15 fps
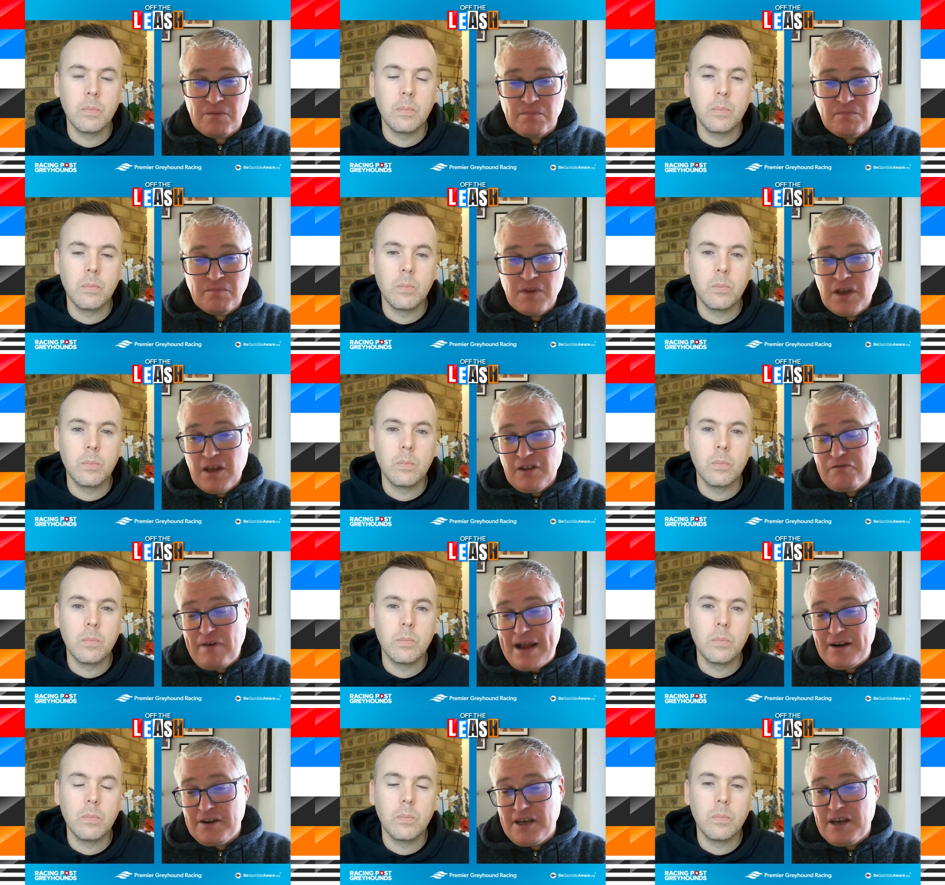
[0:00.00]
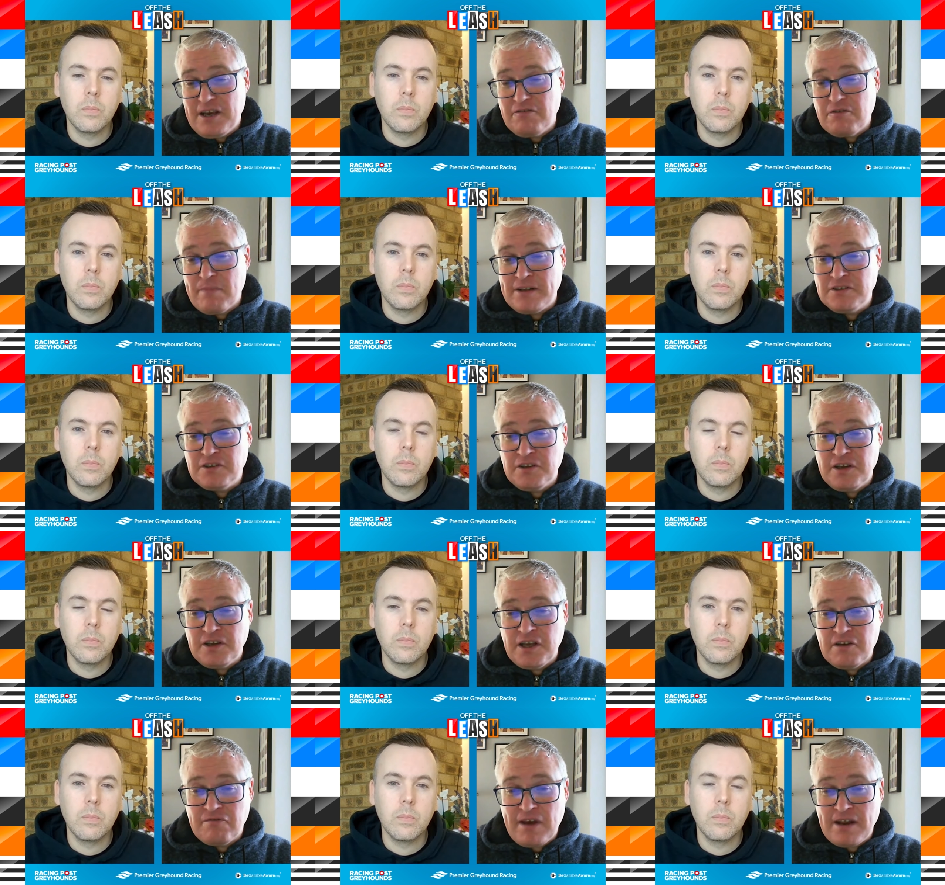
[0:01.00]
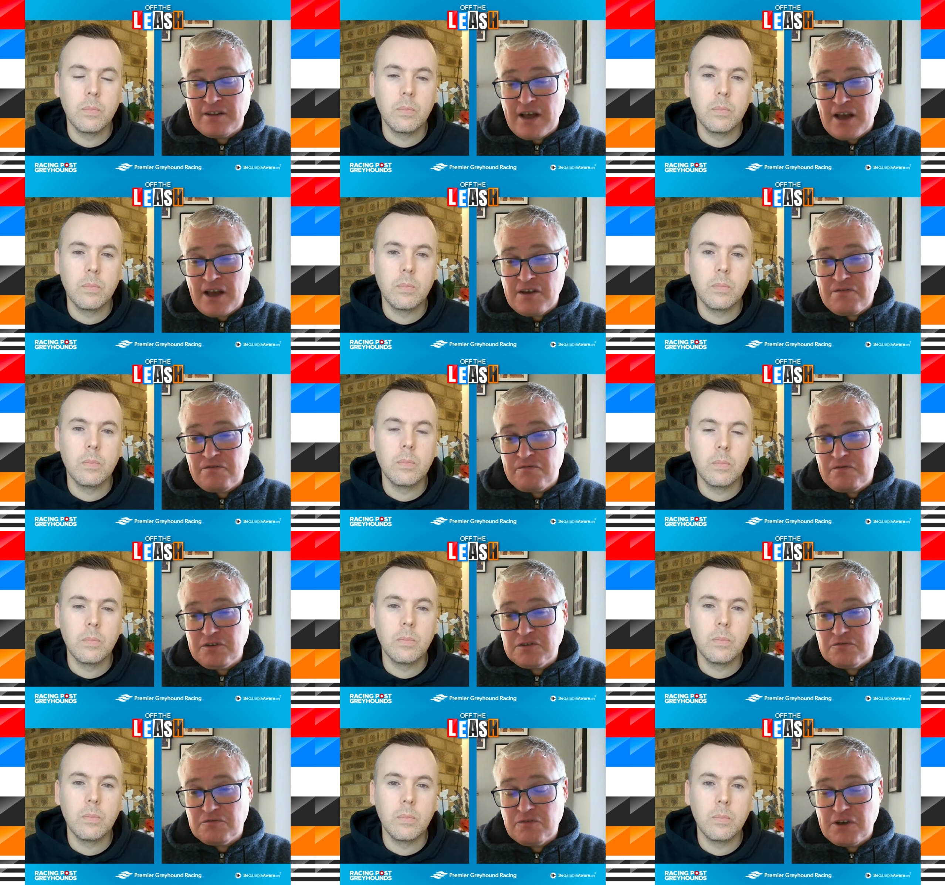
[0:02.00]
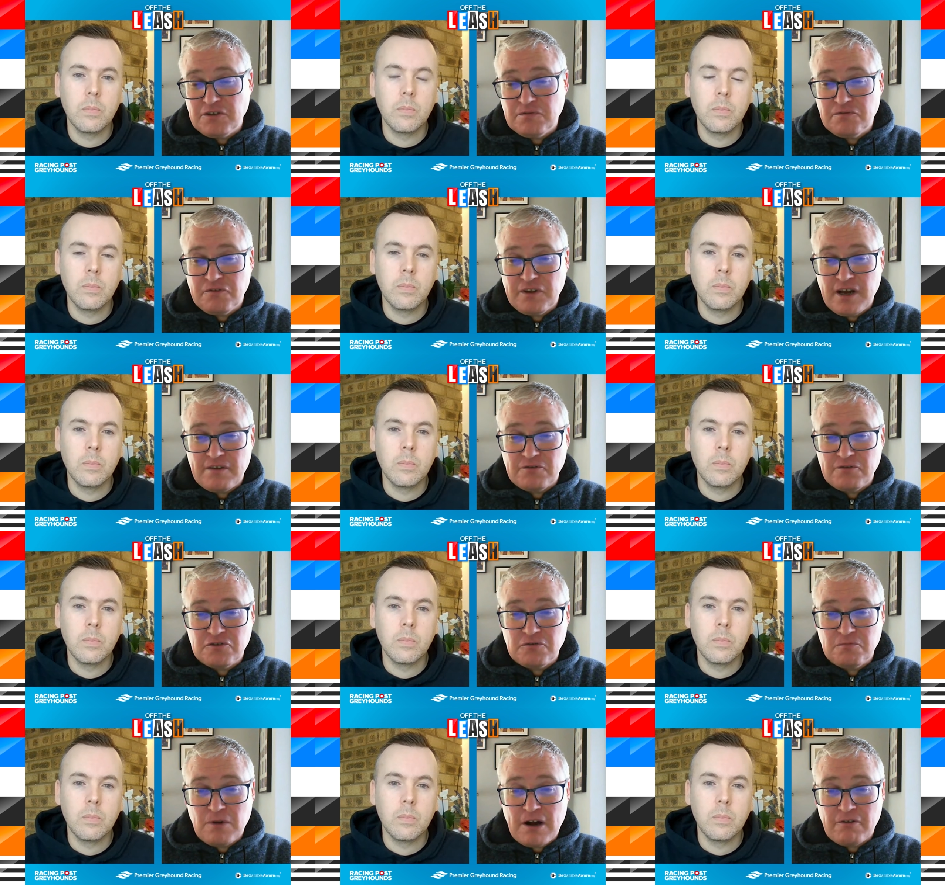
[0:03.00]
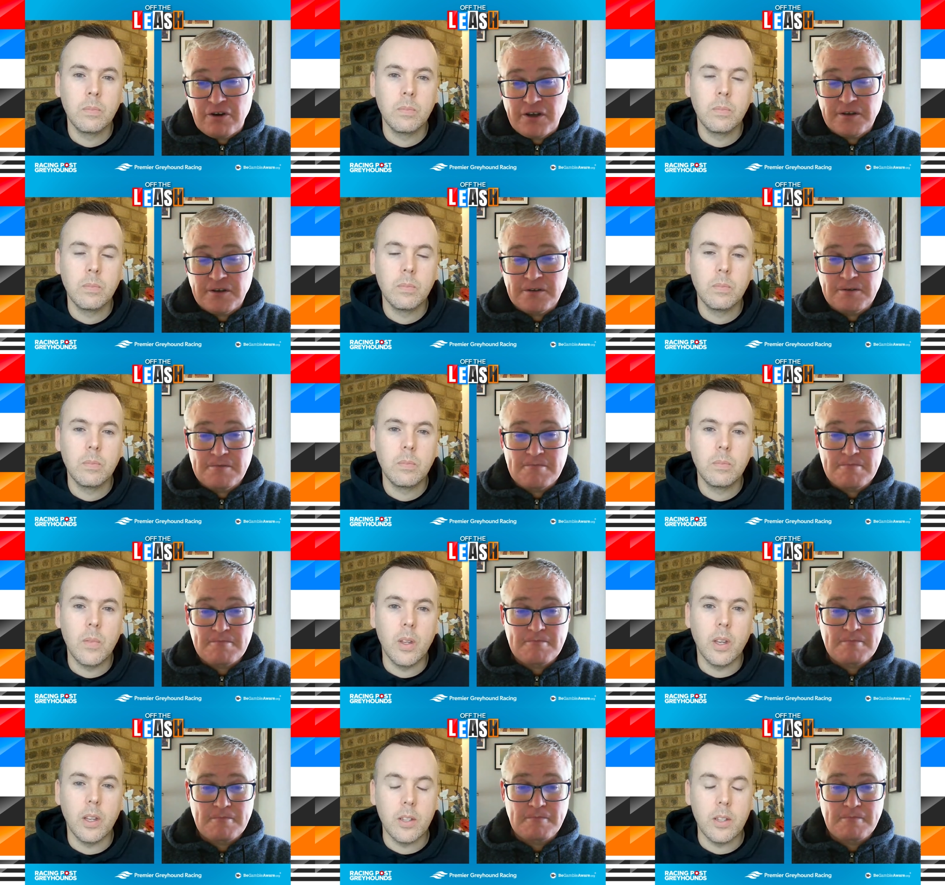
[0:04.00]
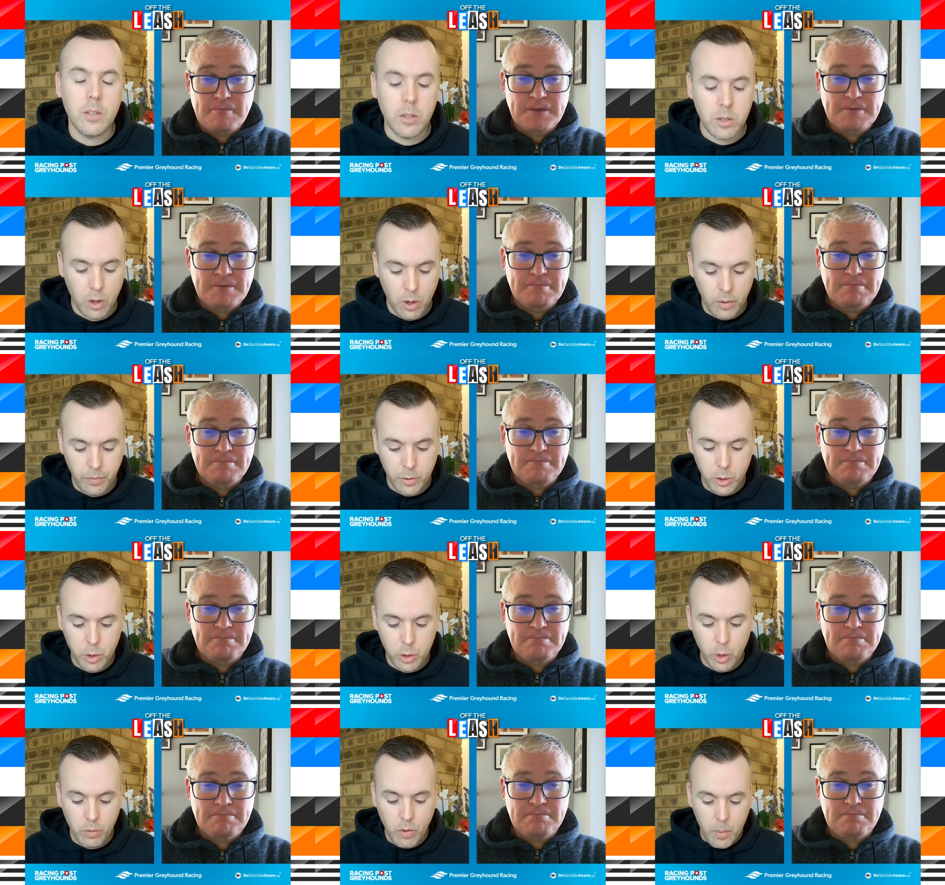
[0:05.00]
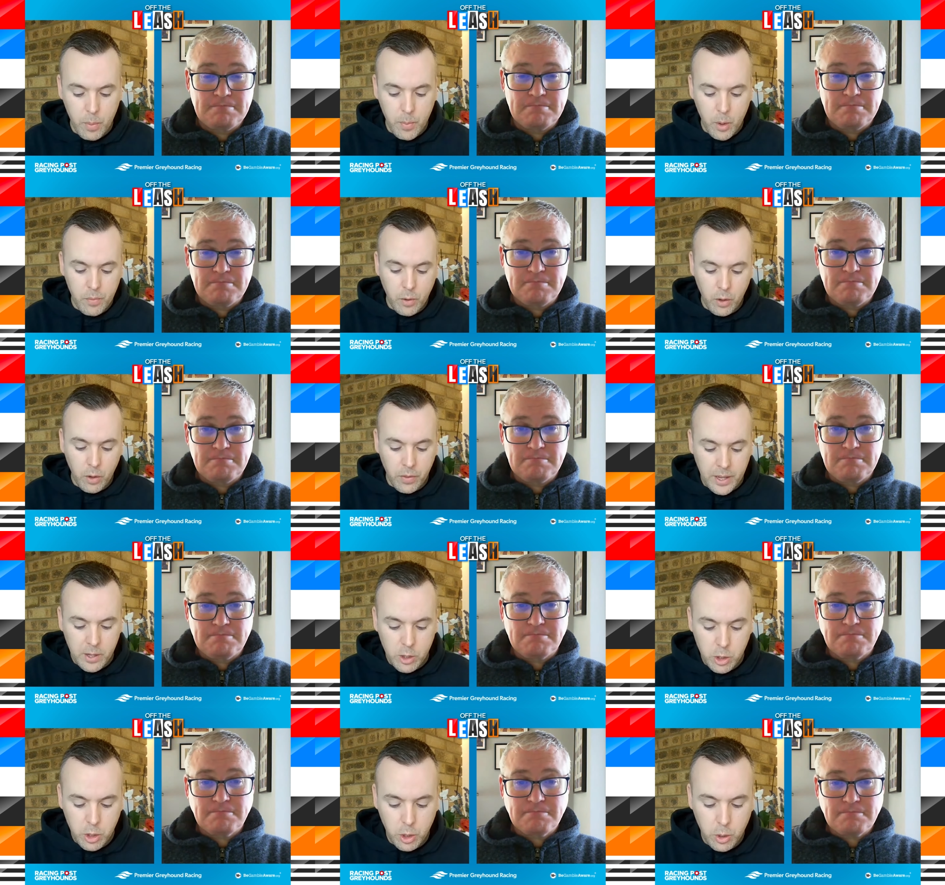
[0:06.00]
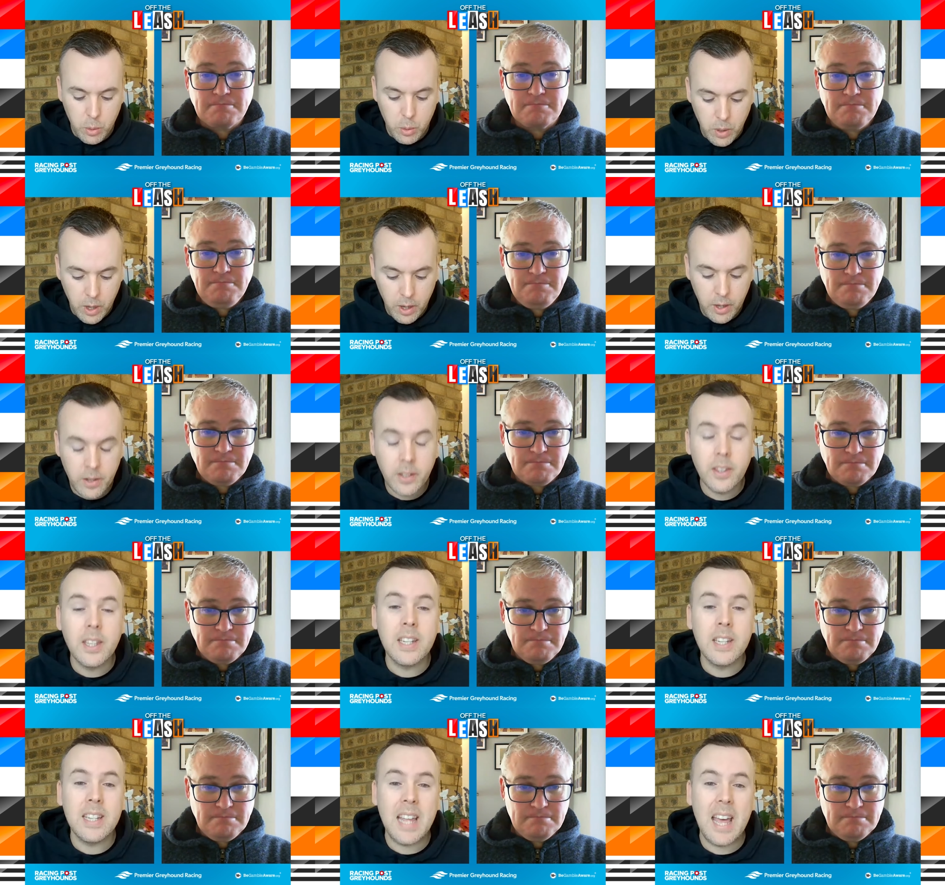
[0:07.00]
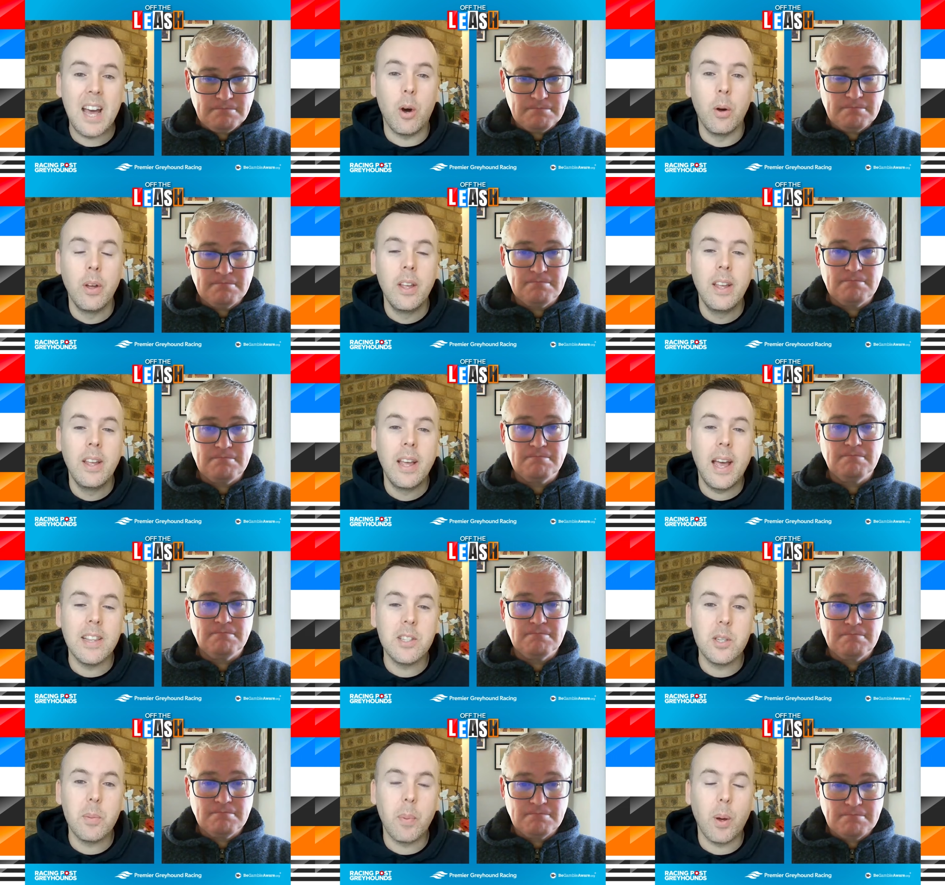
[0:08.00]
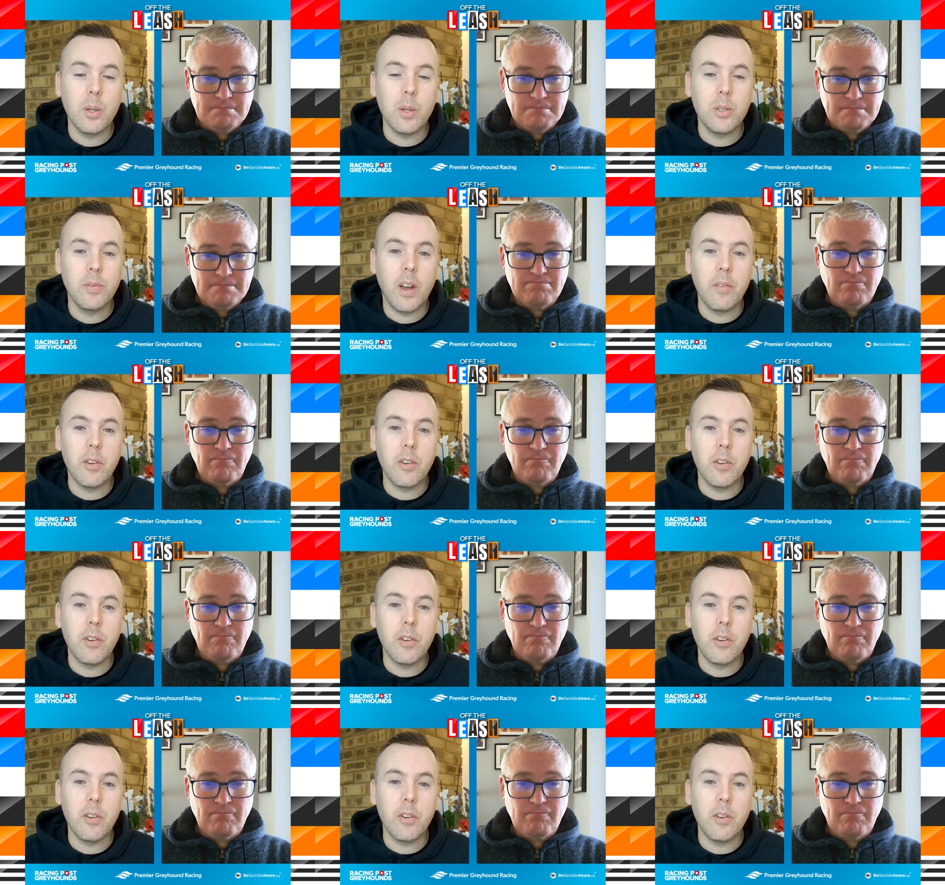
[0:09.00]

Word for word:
Speaker 1: of him, the fact that he remains in the event, Dave, is the reason for the others to worry. Yeah, he's a star for
Speaker 2: sure. Right, we move on then to the now anti-post